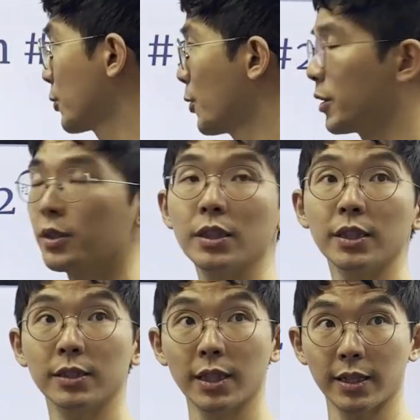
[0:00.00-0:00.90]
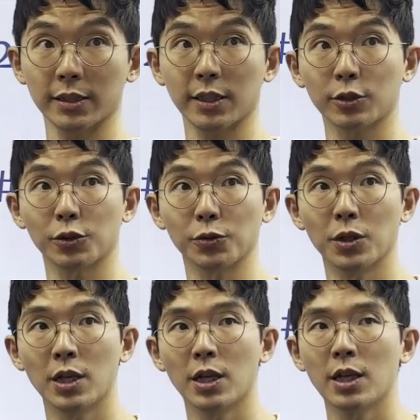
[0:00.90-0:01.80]
one in dataset Q.
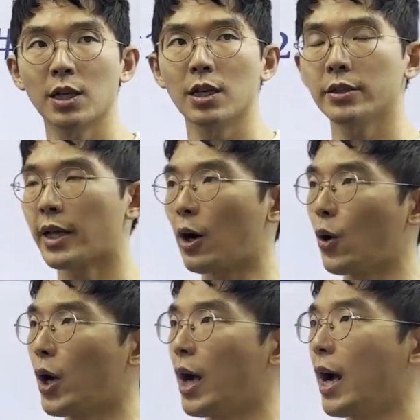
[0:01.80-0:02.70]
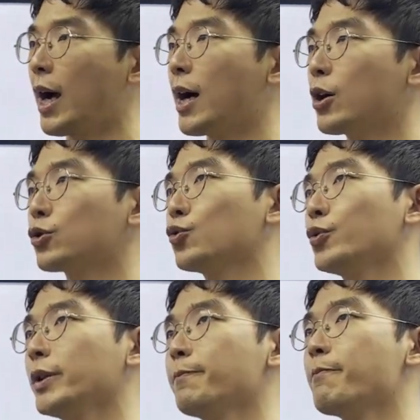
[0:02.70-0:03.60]
Now, how do
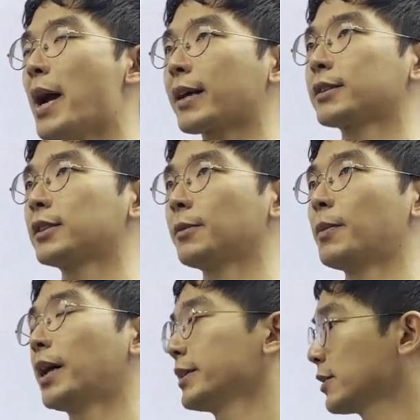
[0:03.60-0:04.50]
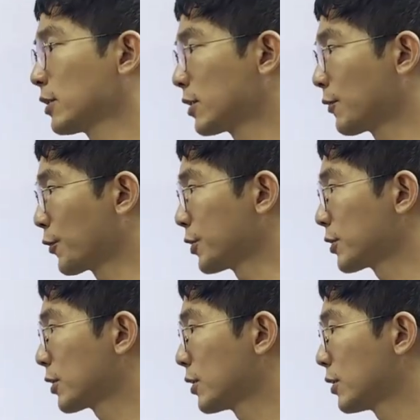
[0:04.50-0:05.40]
we maximize the
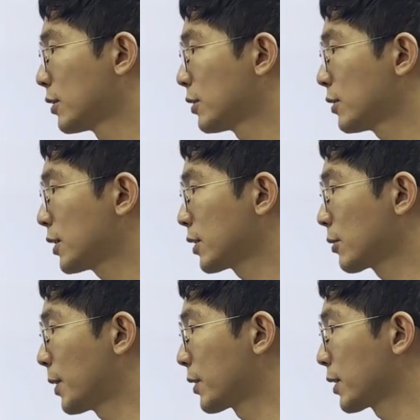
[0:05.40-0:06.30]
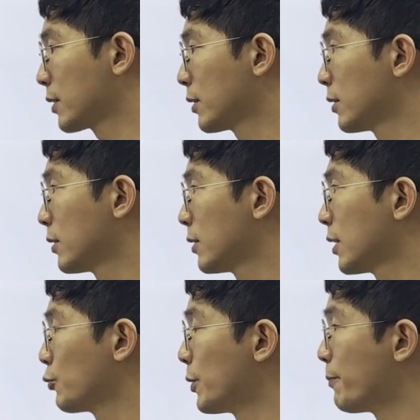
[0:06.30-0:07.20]
difference? Let's think about it.
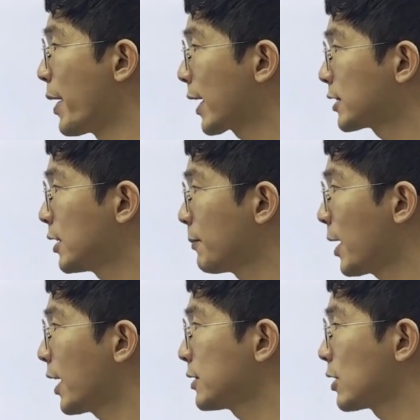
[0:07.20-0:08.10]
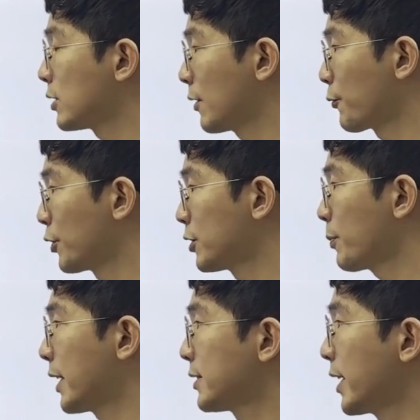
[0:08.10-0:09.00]
We maximize the difference
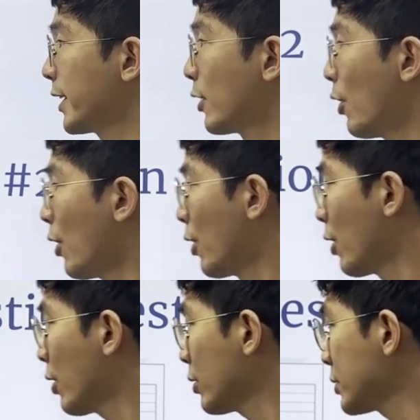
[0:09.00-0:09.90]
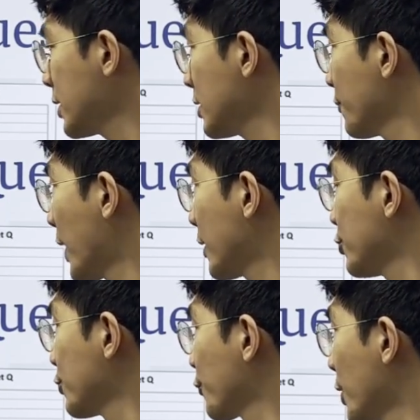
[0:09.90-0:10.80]
by setting all these
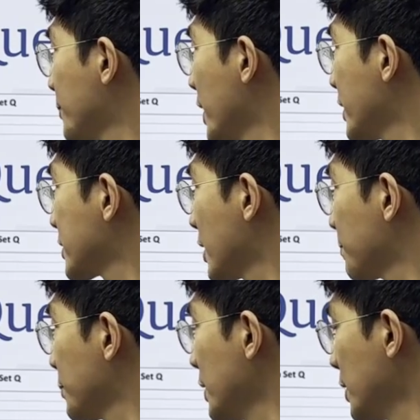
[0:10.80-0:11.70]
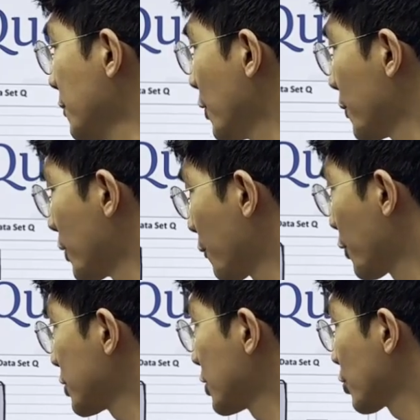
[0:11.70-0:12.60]
values from dataset P of the
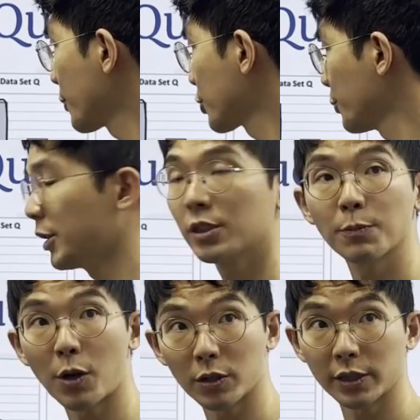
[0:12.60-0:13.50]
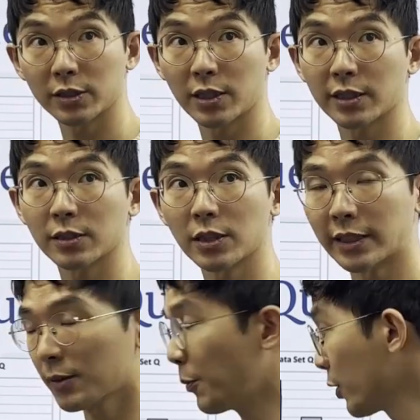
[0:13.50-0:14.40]
first interval to be as small
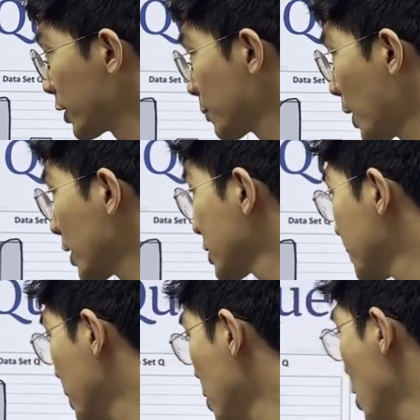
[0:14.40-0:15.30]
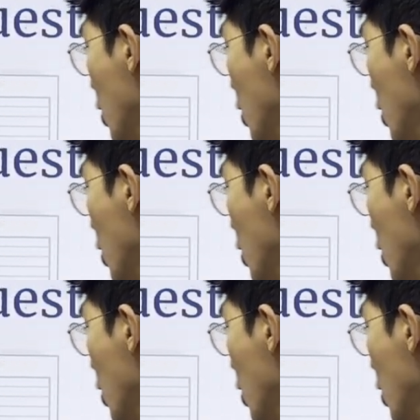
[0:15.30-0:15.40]
as possible,